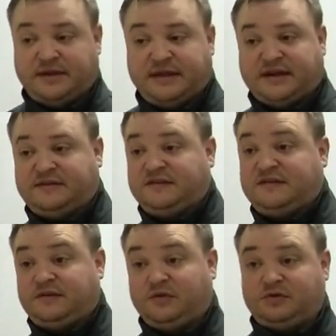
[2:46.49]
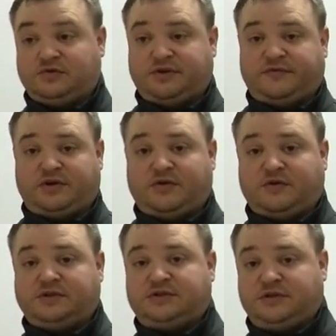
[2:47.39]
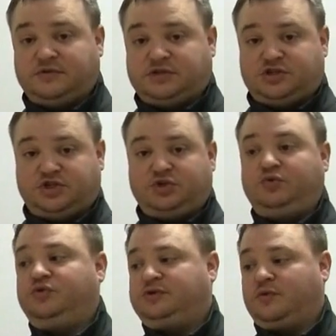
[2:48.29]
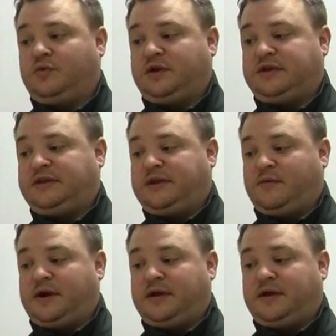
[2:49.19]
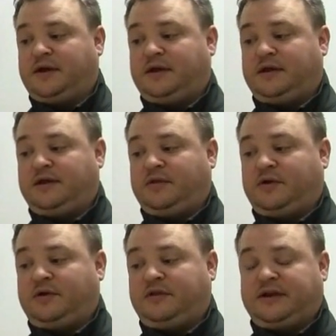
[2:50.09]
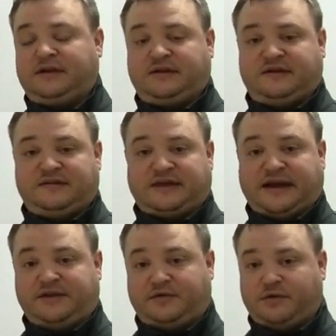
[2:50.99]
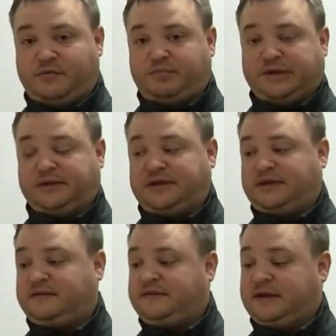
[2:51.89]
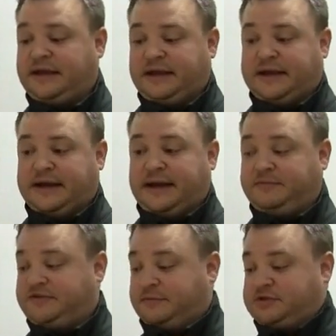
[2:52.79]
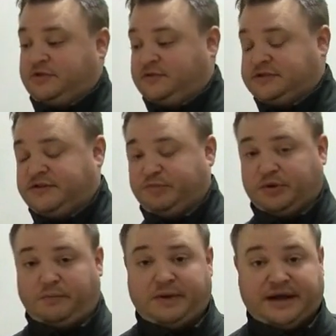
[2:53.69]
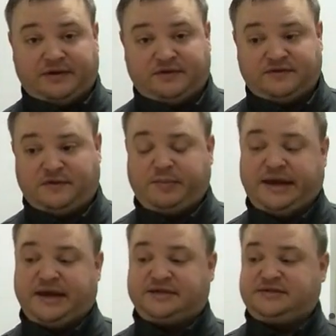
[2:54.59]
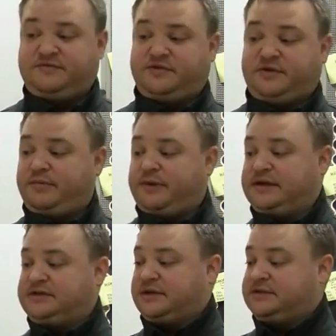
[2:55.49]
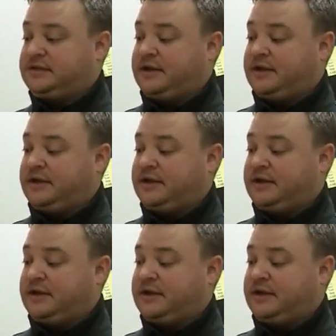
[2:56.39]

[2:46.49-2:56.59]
That is a student-driven course. Students choose the work that they want to learn. They design their own buildings. Some students have built models in the past for their projects.